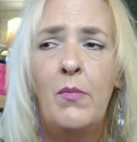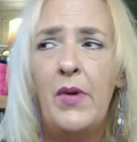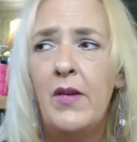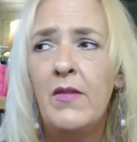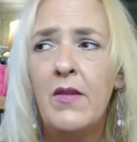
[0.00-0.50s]

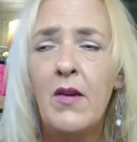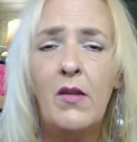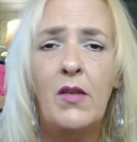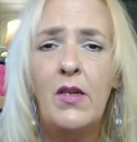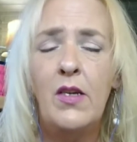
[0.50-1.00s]

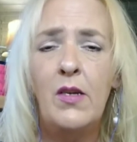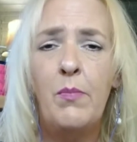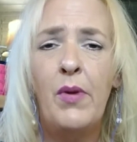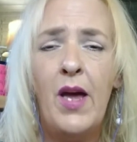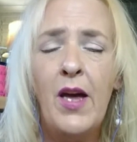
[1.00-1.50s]
basically
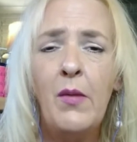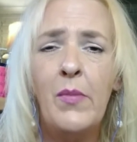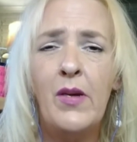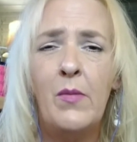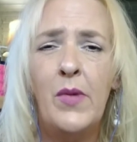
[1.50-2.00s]

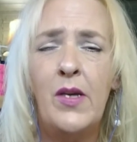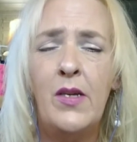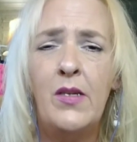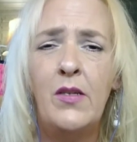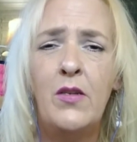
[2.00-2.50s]
blackmail
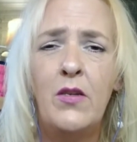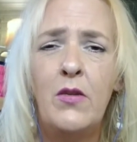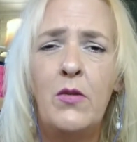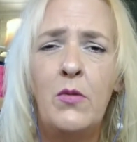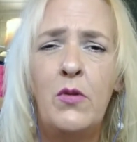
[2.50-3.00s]
me
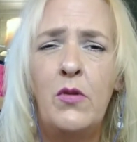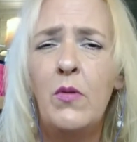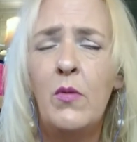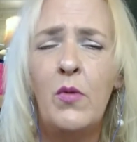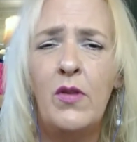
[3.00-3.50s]
into
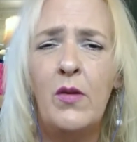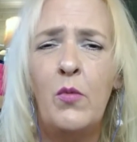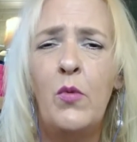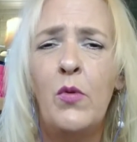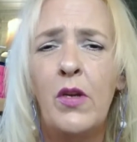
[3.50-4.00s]
doing what they
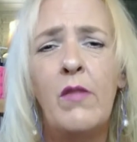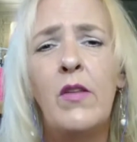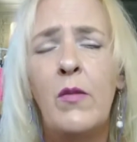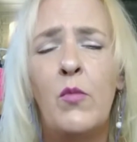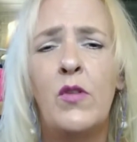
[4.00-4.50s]
want or
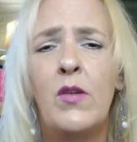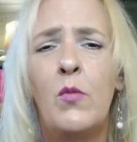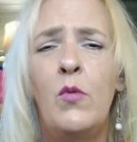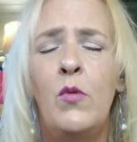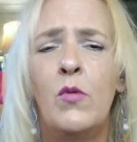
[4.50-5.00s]
giving them what they
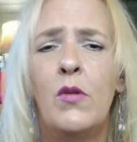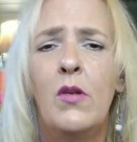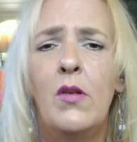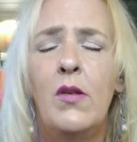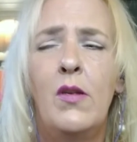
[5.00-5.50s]
want.
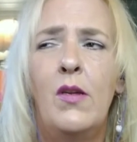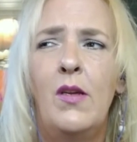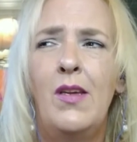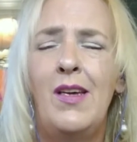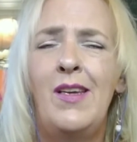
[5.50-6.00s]

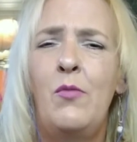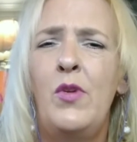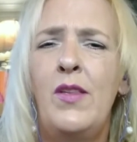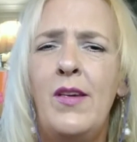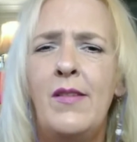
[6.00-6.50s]
And
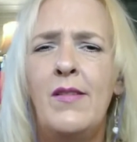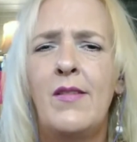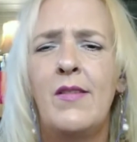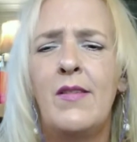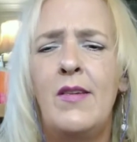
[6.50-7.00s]
when they
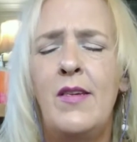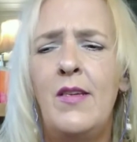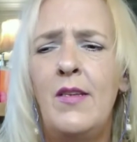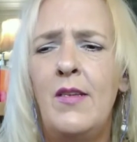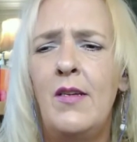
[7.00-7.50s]

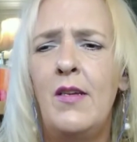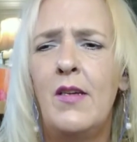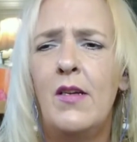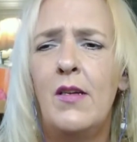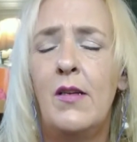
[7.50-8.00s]
seen
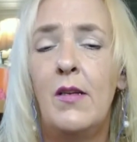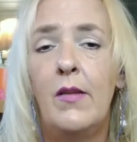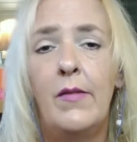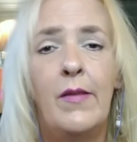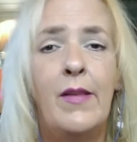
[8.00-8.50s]

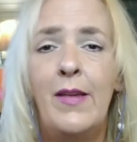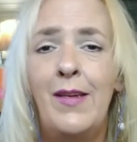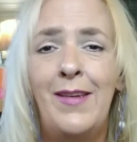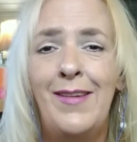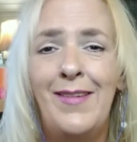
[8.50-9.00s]

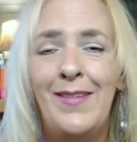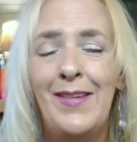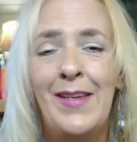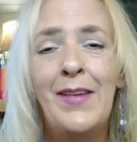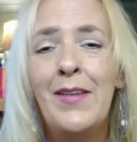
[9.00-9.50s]
the
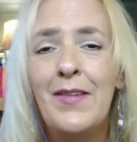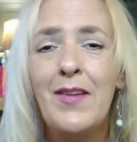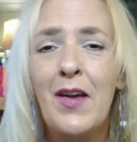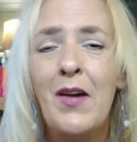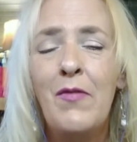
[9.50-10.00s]
endless
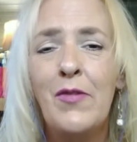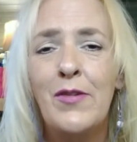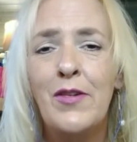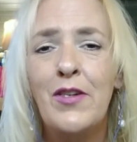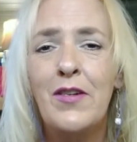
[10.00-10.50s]

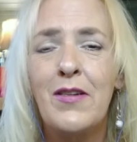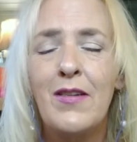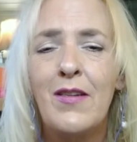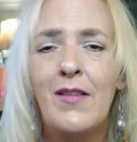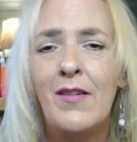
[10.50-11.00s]
coverage
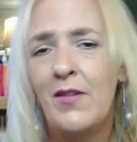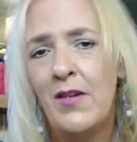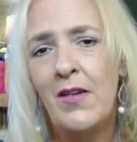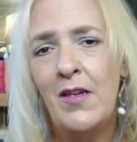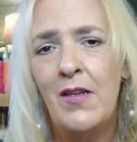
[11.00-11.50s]
that
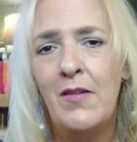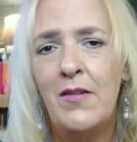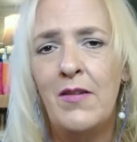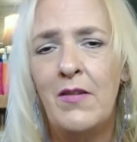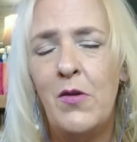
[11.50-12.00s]
Johnny
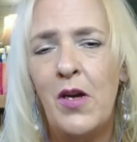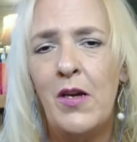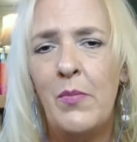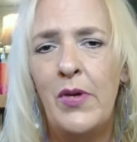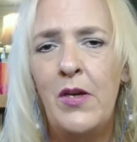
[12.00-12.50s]
lost his UK
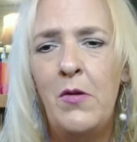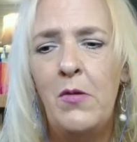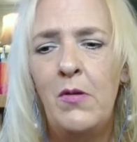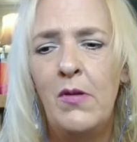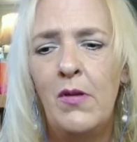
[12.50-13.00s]

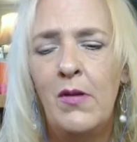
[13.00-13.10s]
appeal,